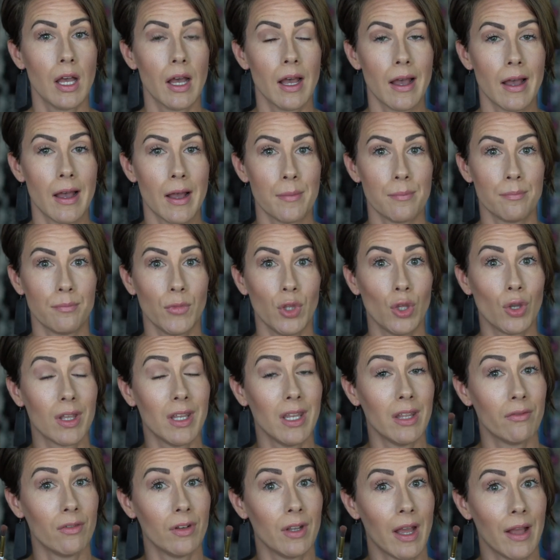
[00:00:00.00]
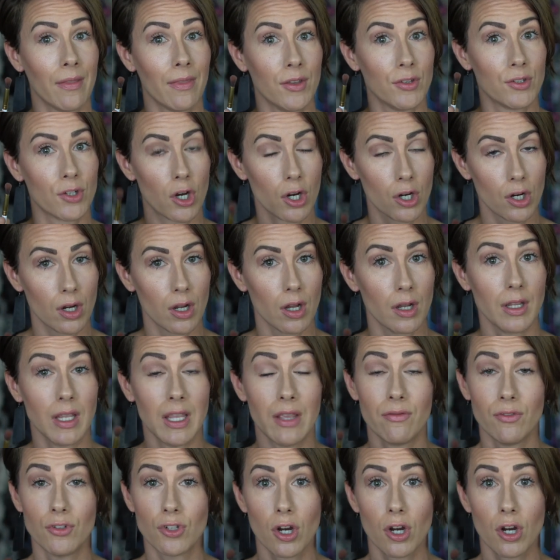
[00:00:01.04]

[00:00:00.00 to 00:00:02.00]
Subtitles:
You can even add the even